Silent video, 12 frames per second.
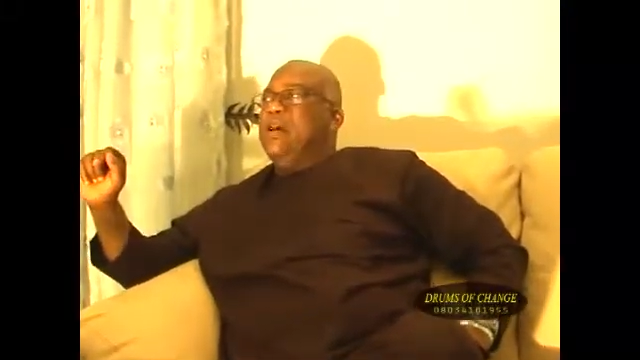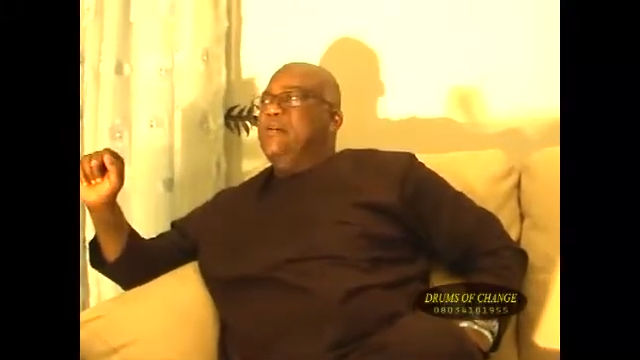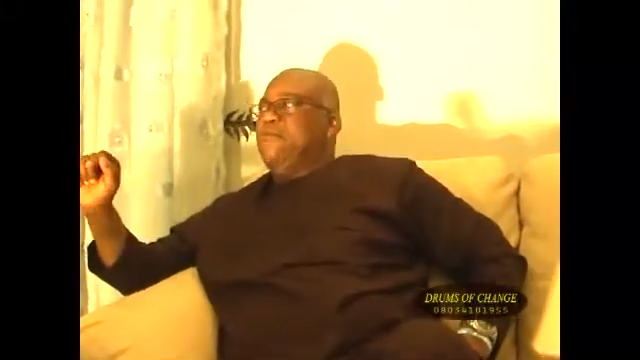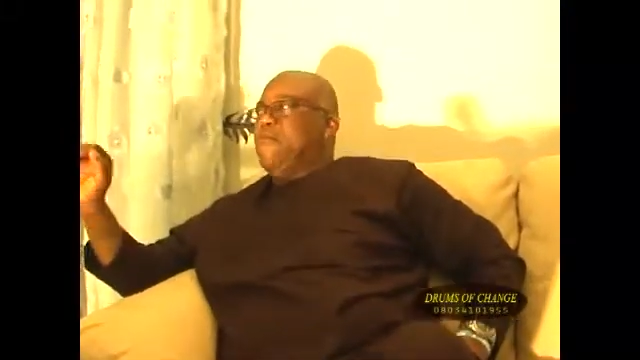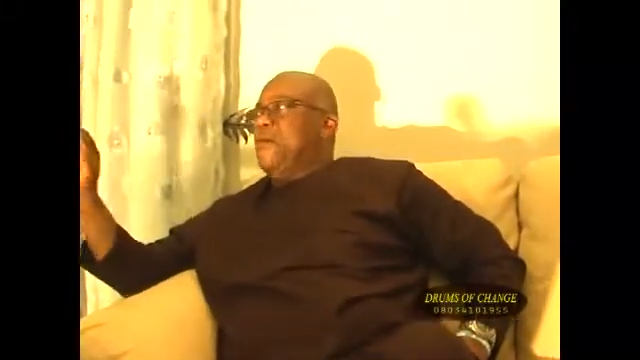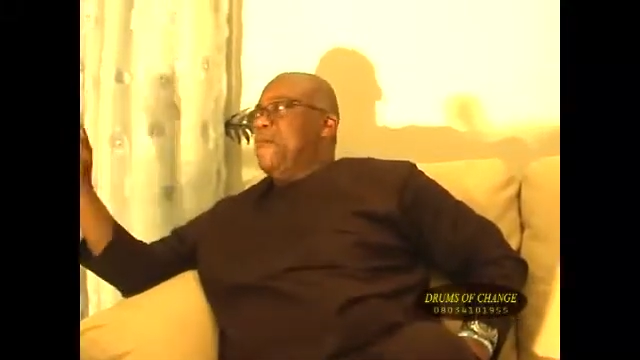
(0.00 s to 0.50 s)

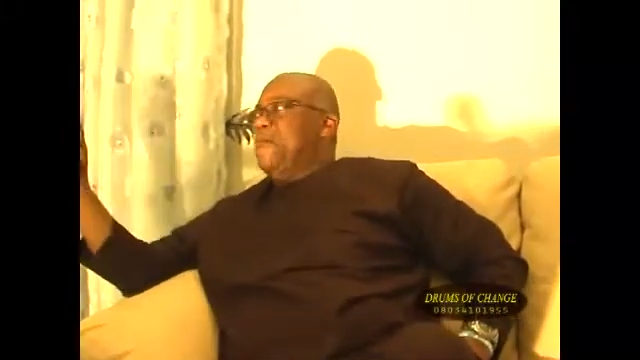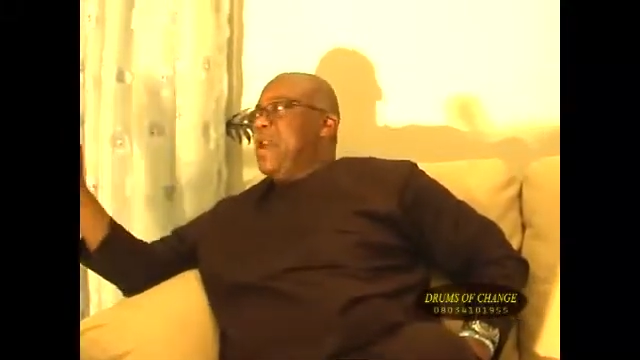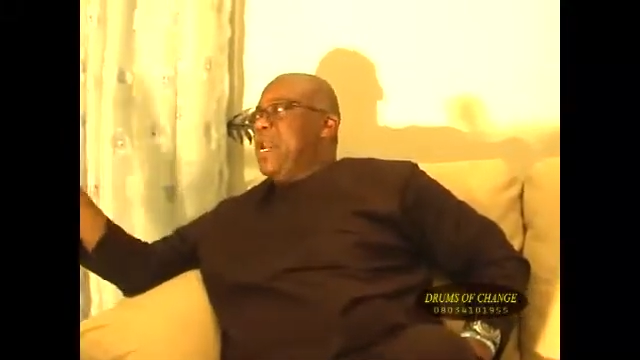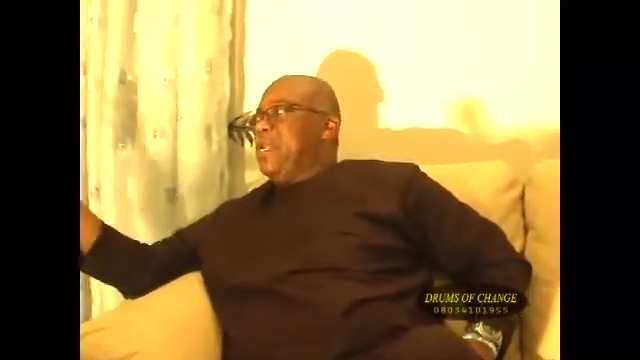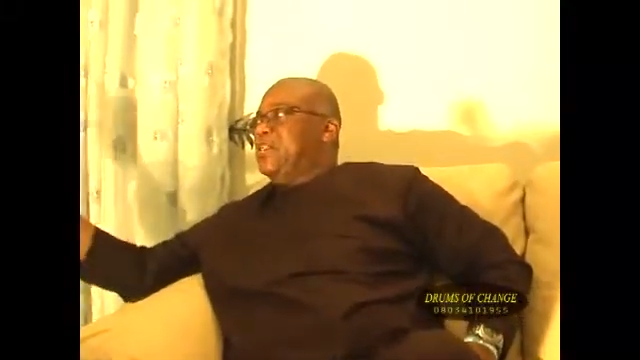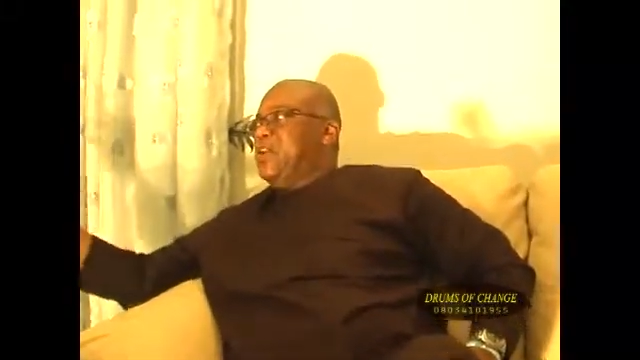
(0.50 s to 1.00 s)
from
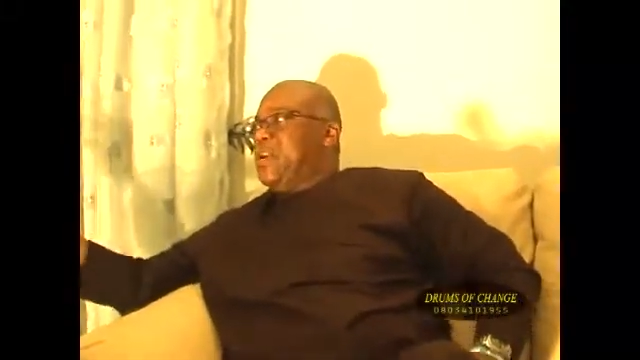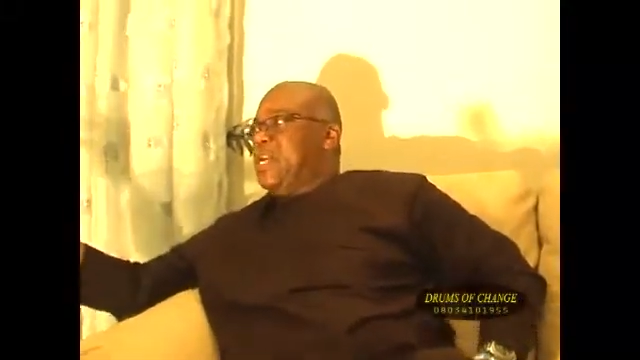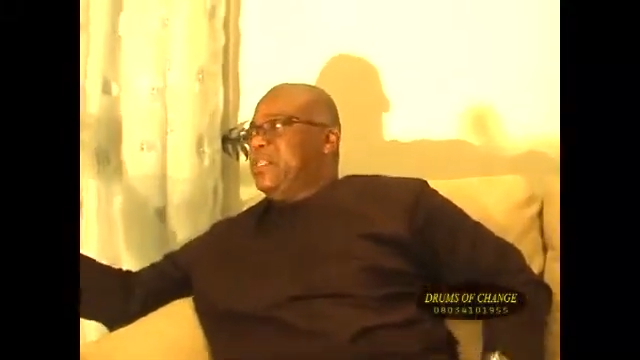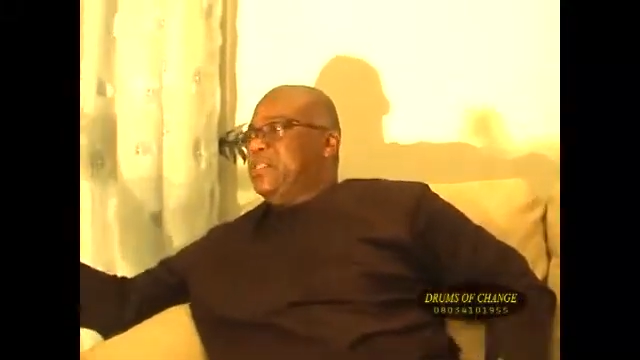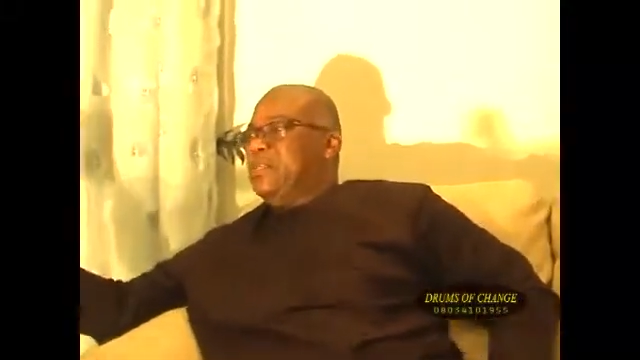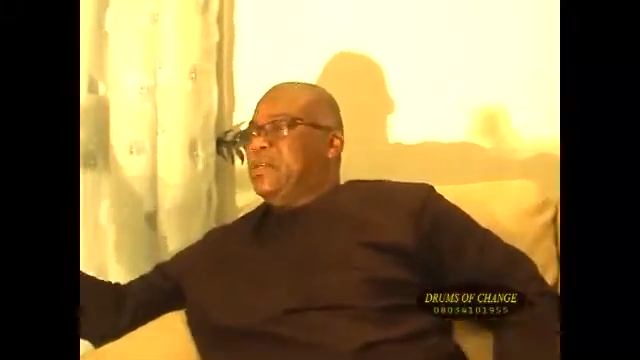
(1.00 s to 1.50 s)

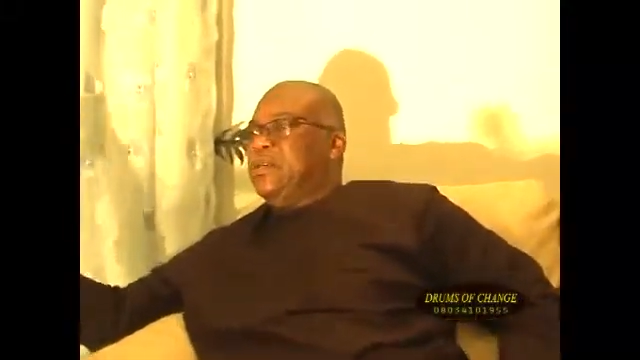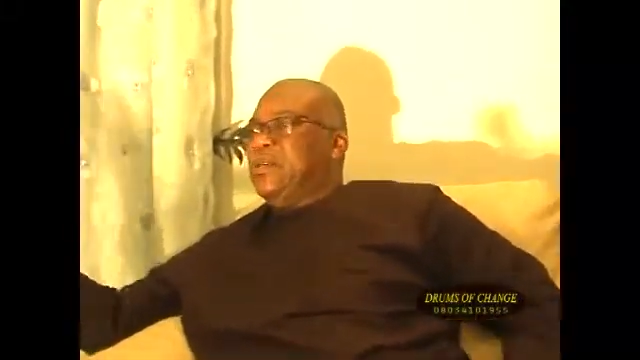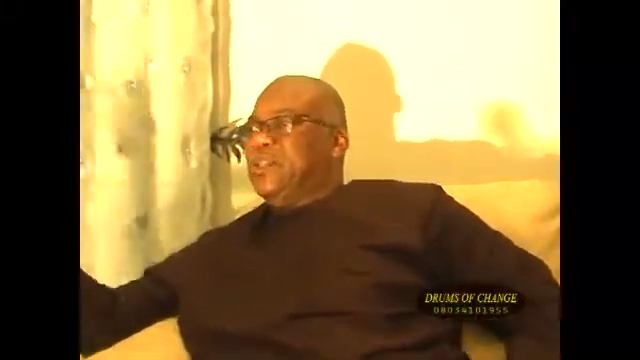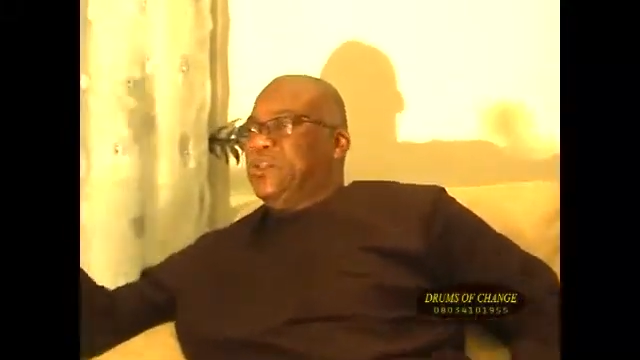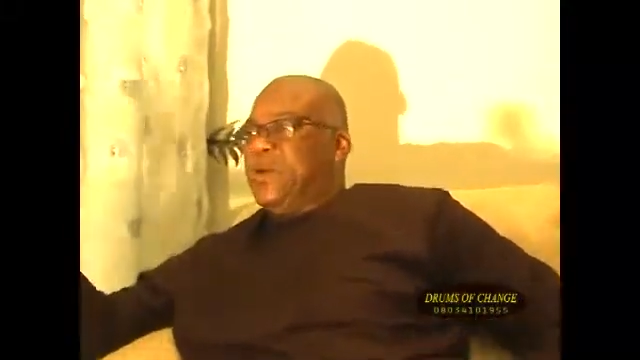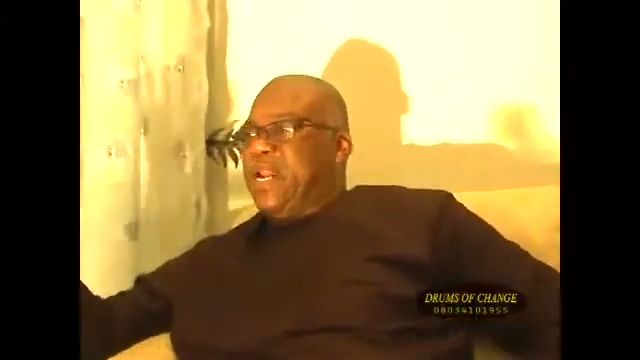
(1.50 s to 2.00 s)
electronics
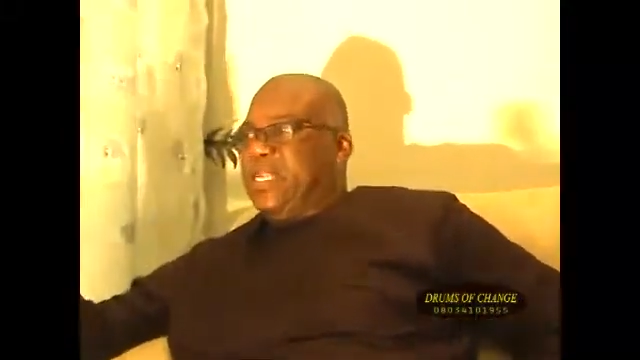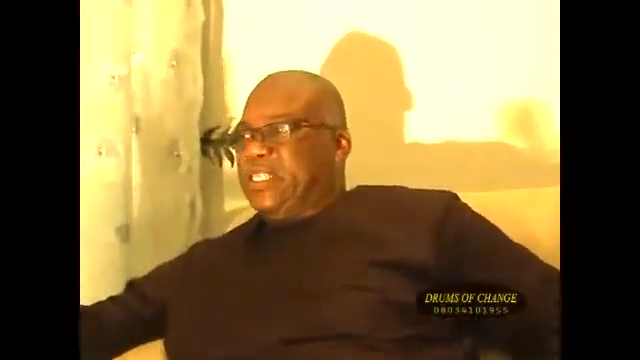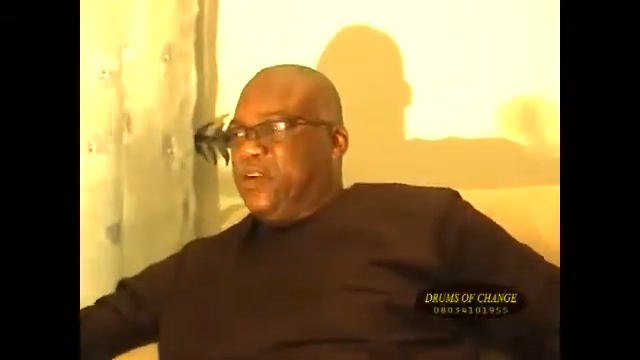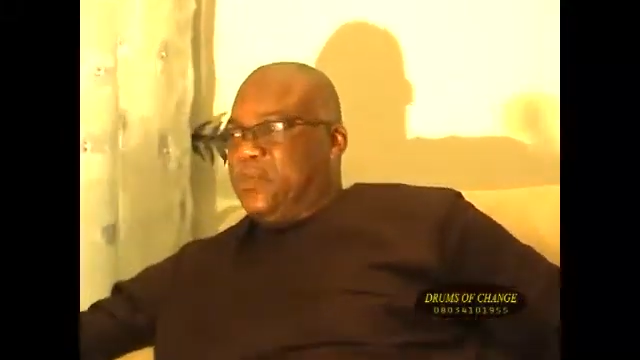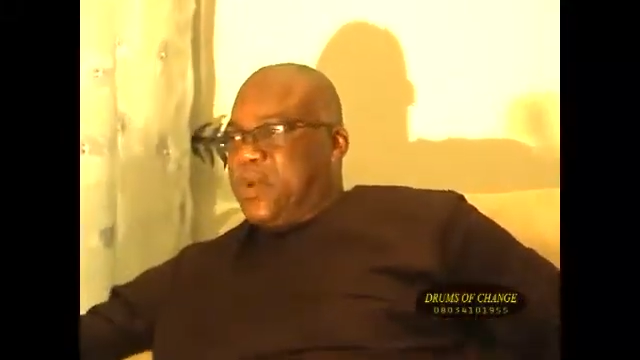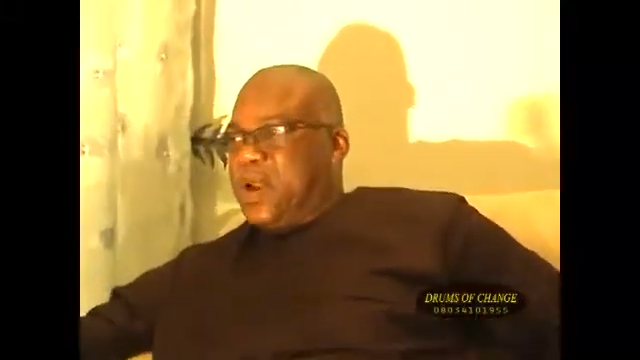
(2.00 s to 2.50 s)
to
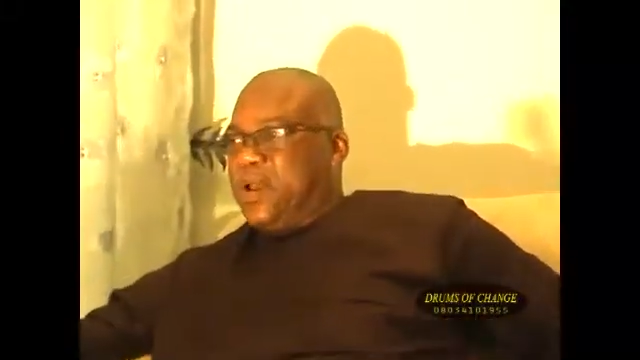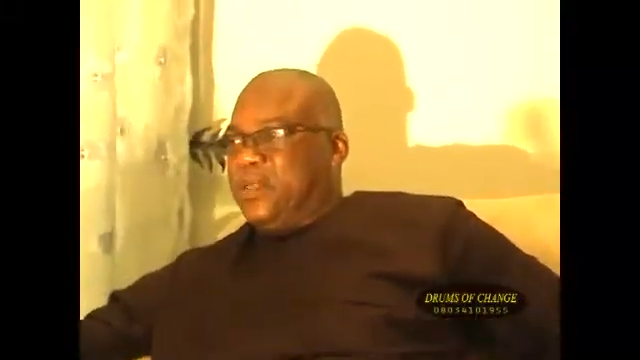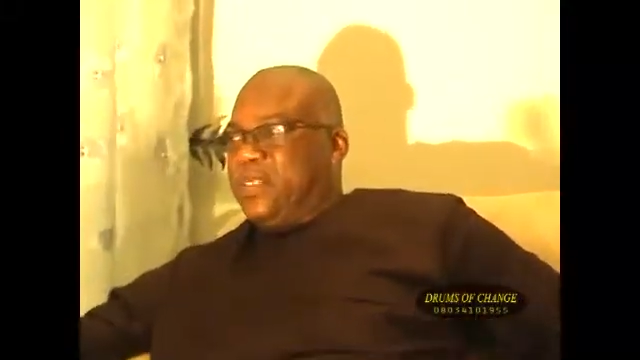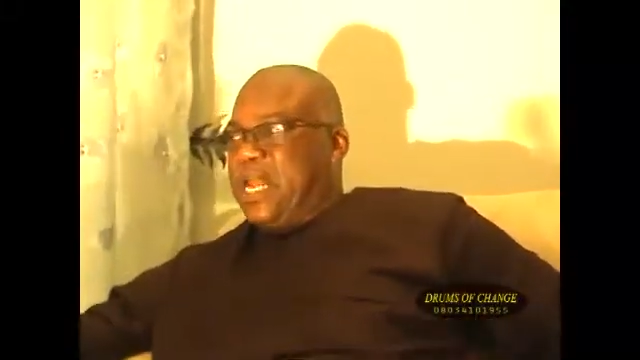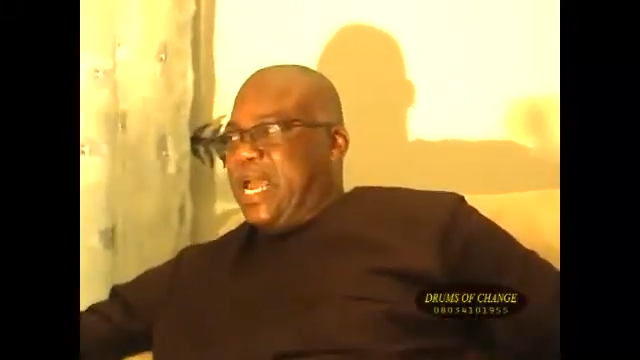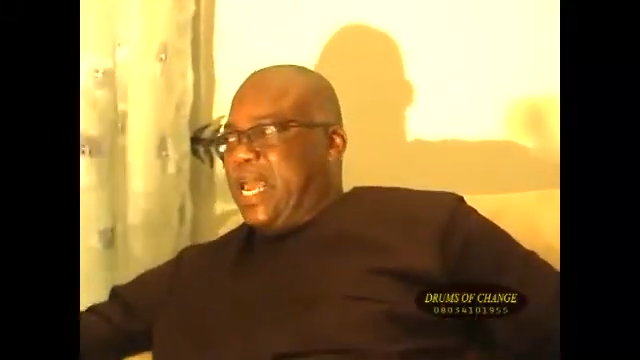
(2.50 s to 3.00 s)
electrical
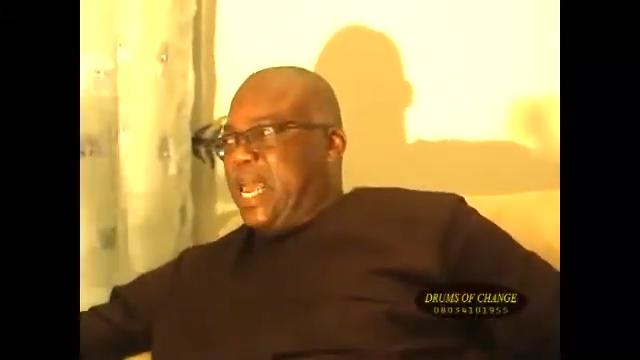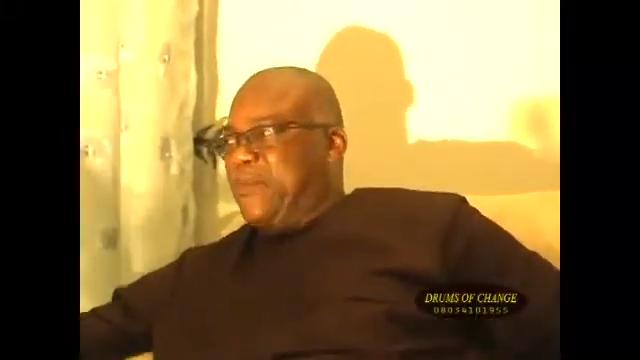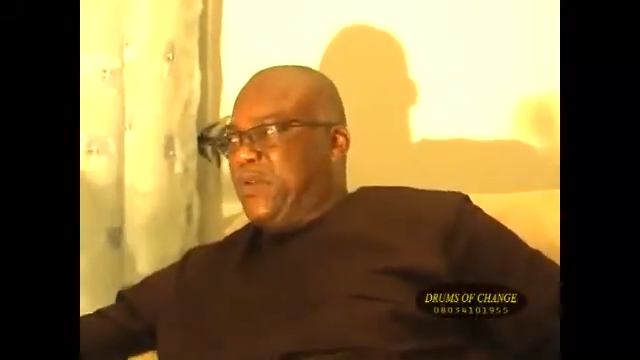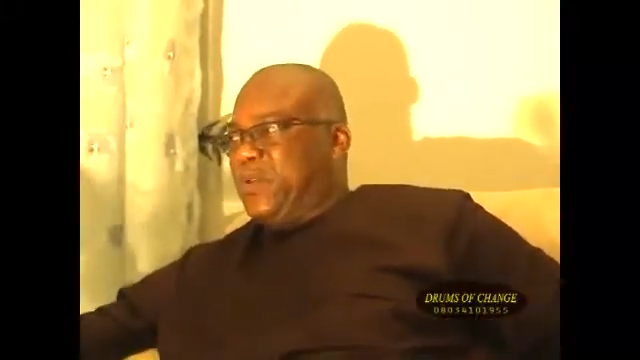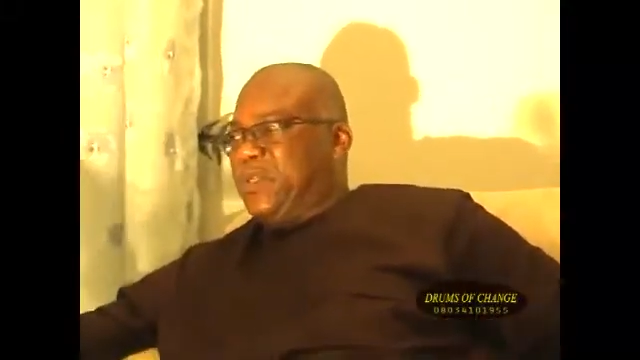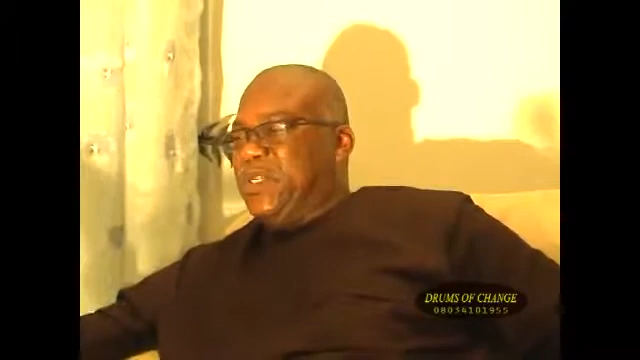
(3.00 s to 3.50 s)
products like
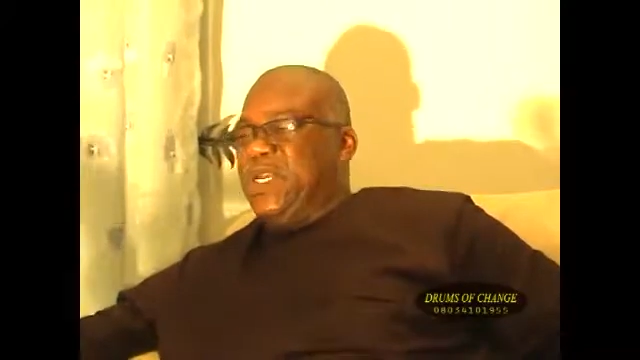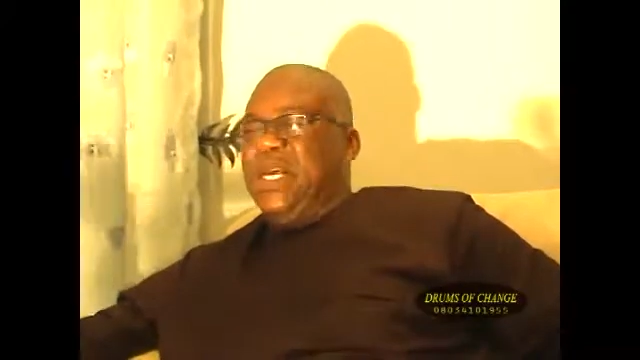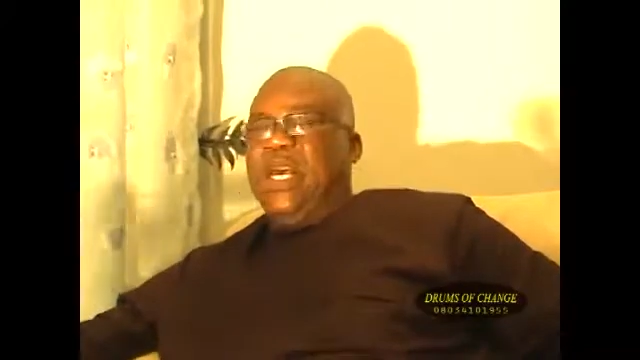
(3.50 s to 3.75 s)
cables,